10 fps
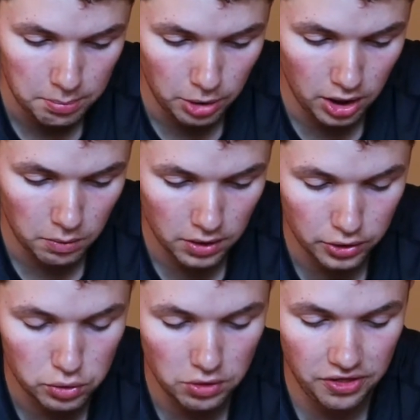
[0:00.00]
But one
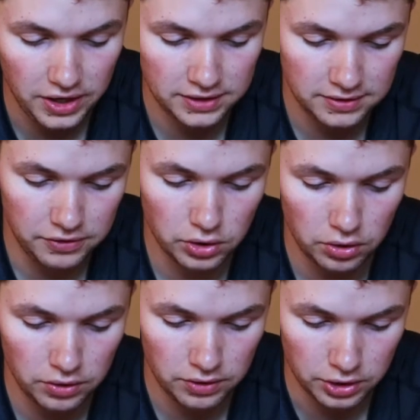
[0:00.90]
of the cool things, if you
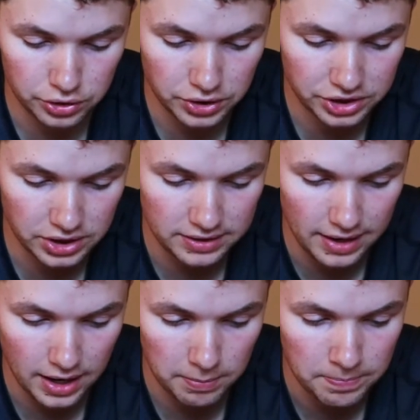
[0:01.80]
go to the nutrition
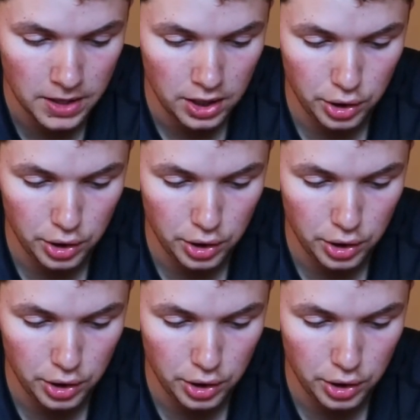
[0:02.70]
tab,